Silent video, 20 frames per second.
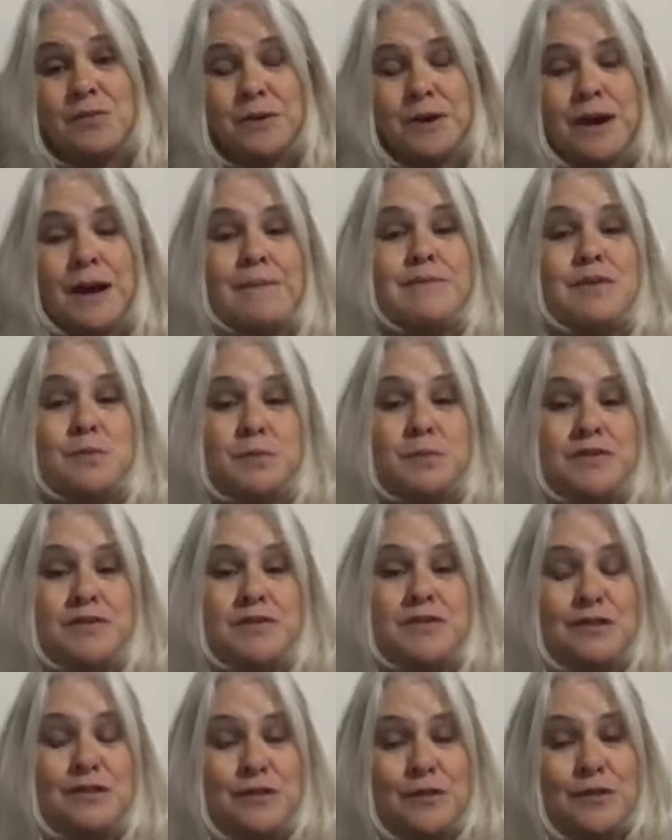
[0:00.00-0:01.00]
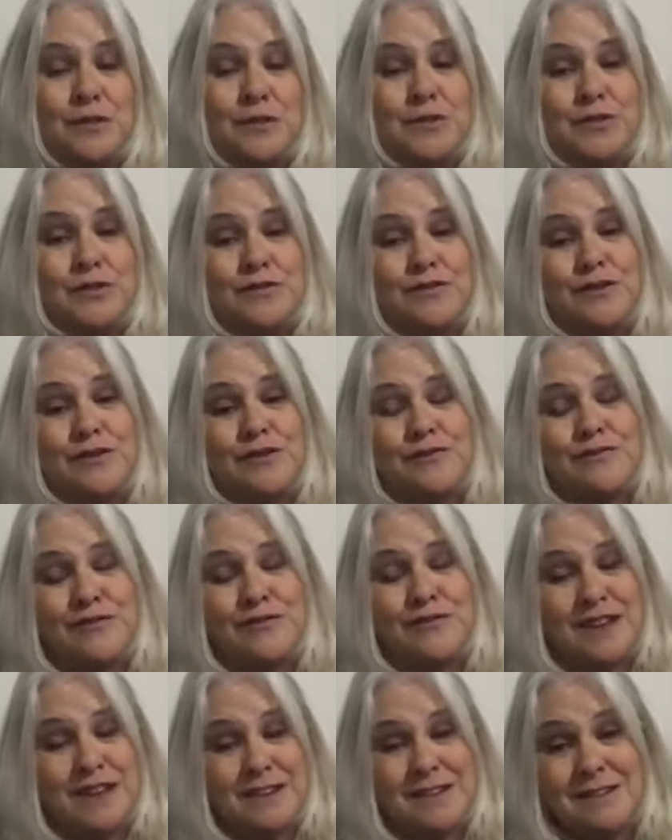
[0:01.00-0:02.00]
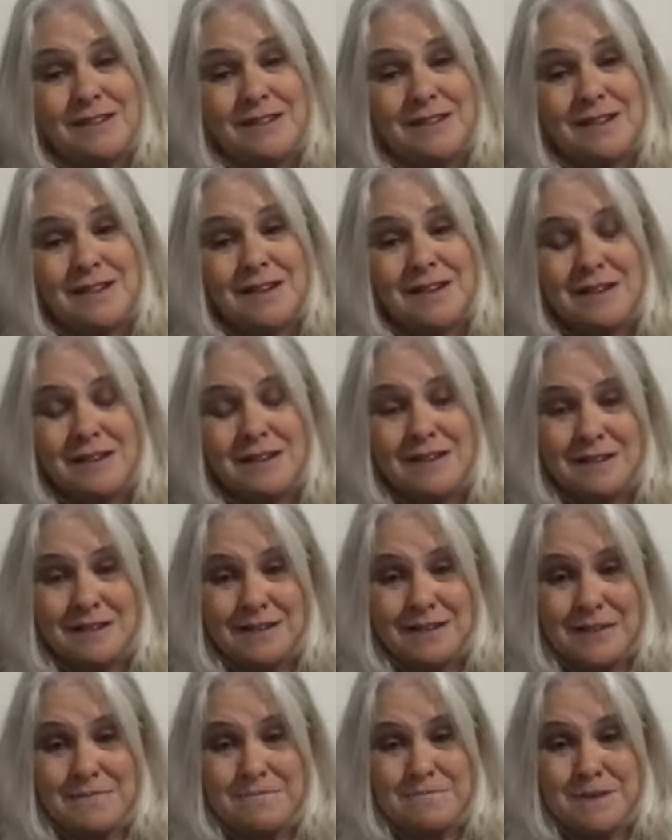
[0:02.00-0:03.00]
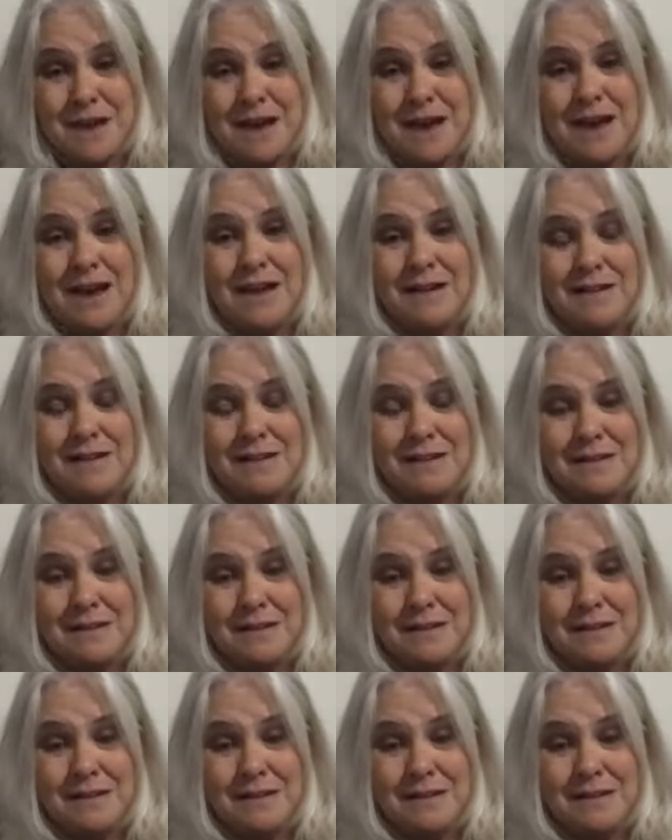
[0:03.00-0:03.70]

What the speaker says: perhaps bring the soles of your feet to the mat,